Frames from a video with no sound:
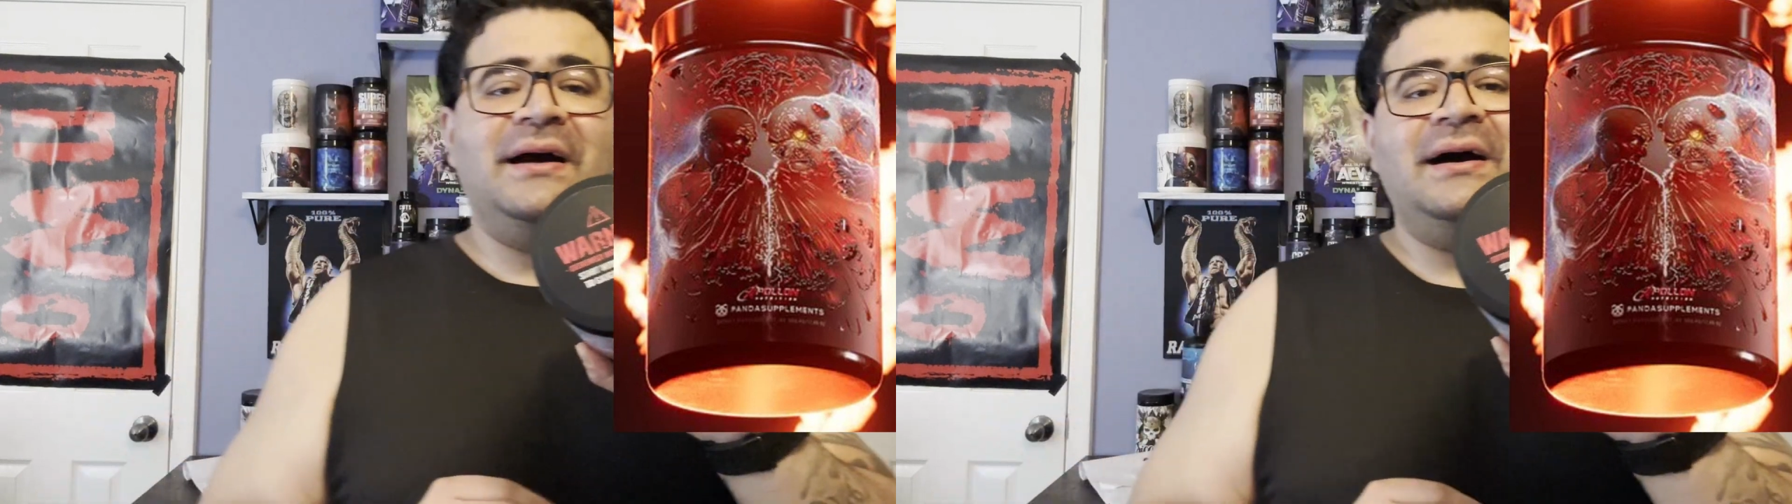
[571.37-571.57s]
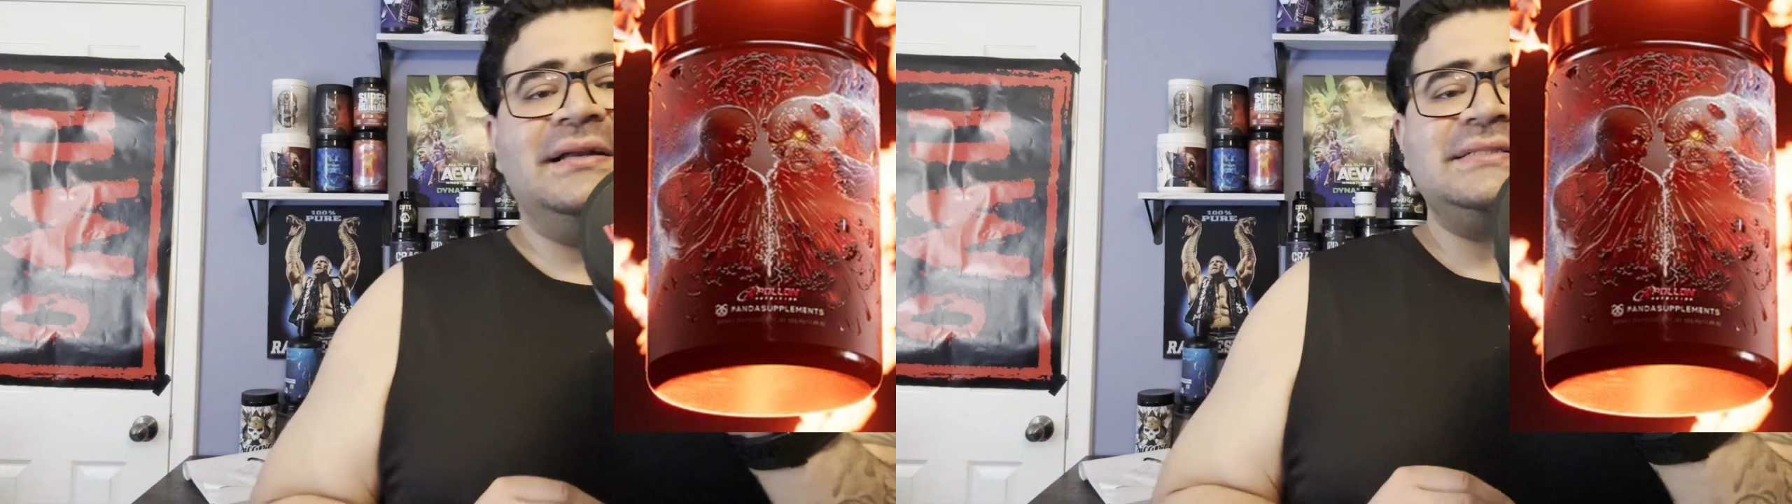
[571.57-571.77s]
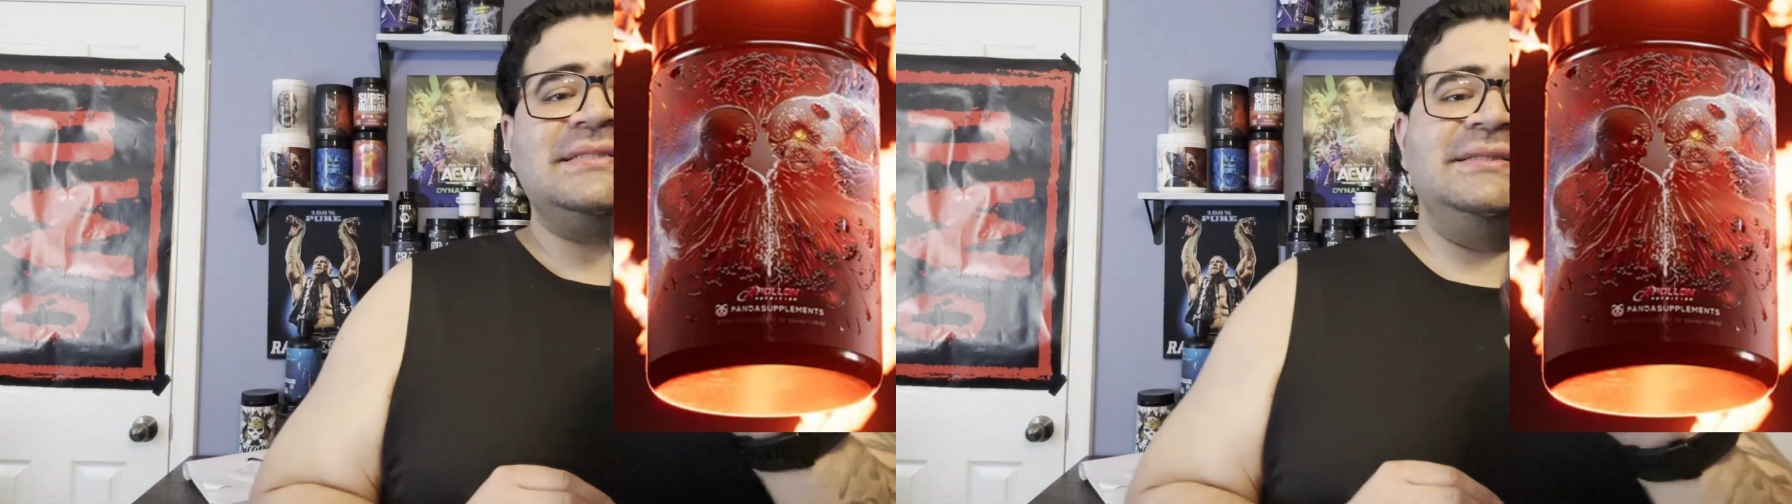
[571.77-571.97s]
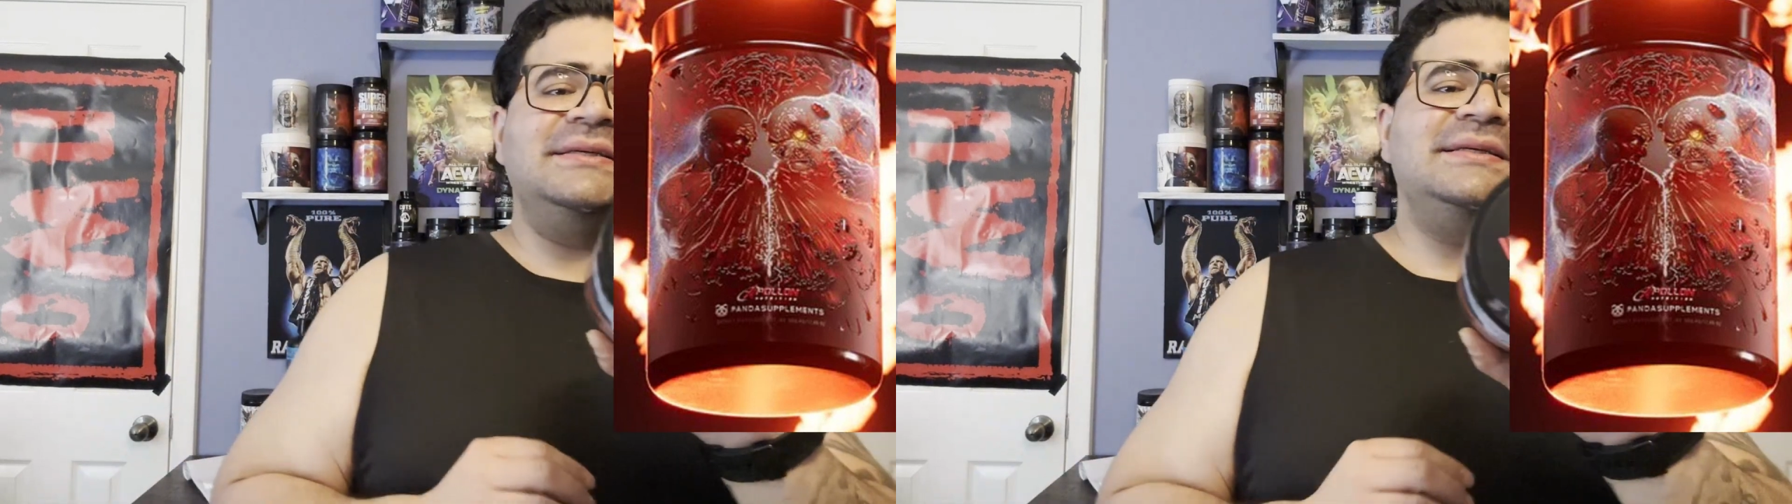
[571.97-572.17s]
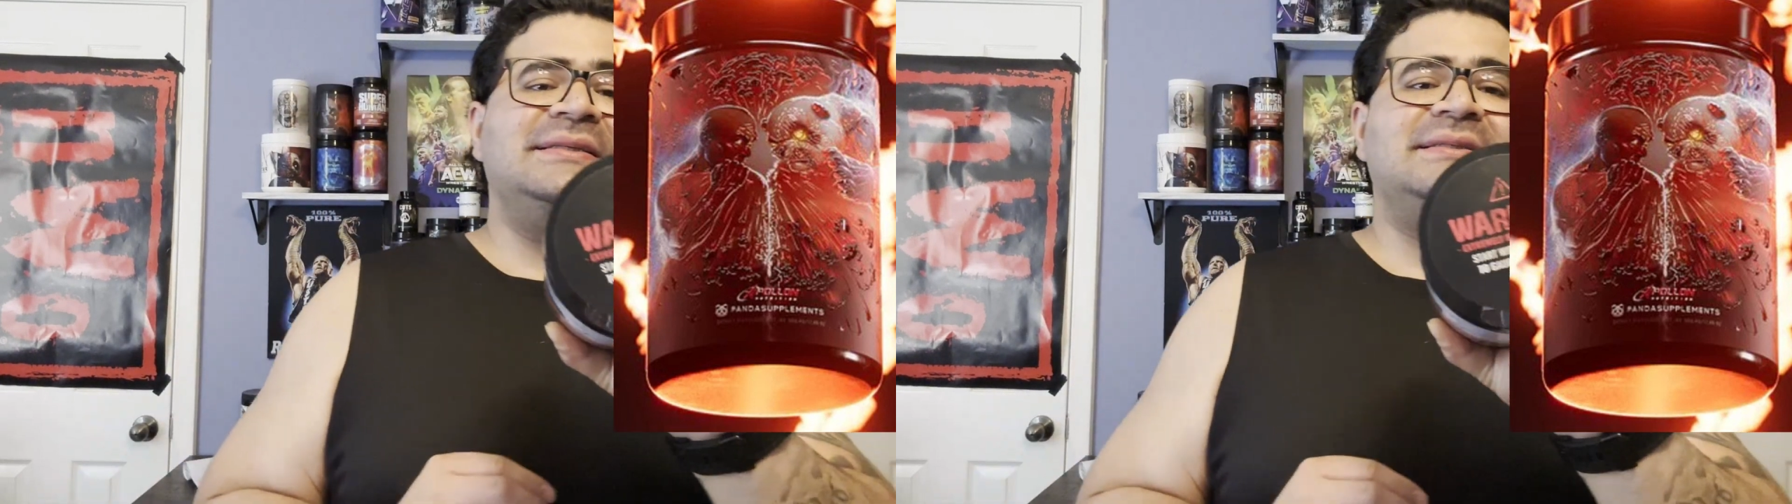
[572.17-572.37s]
honestly.
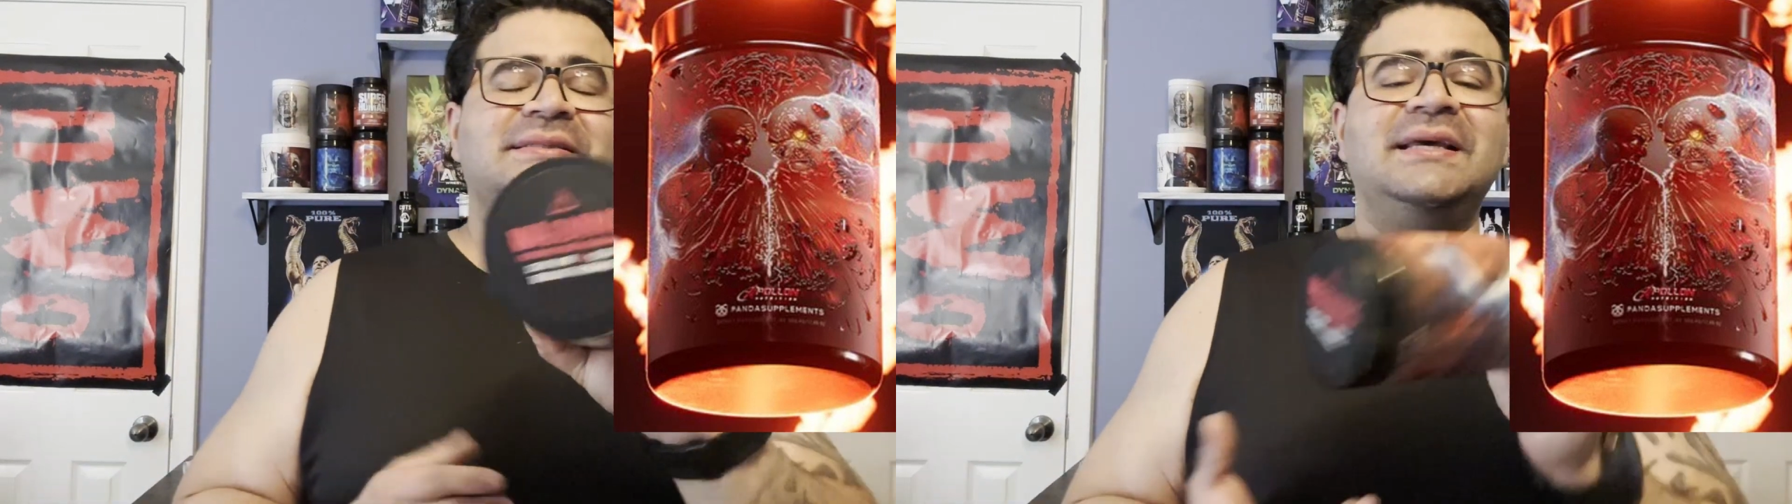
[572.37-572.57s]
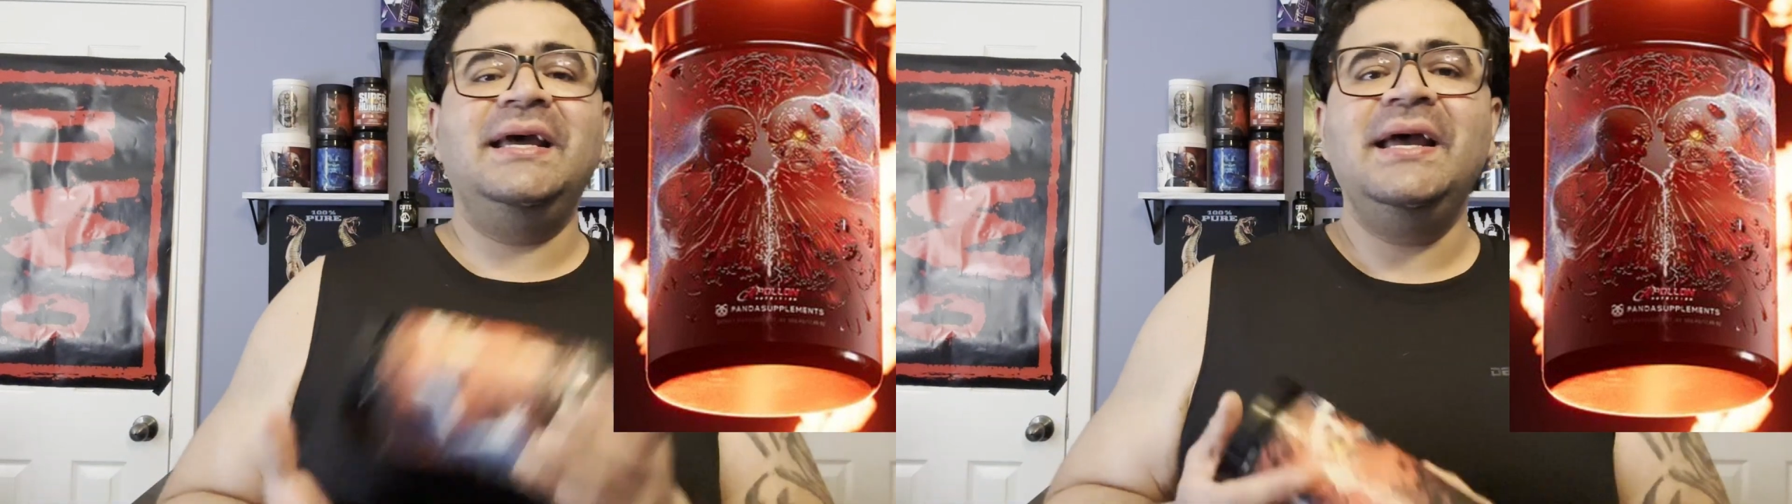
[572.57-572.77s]
Look at this.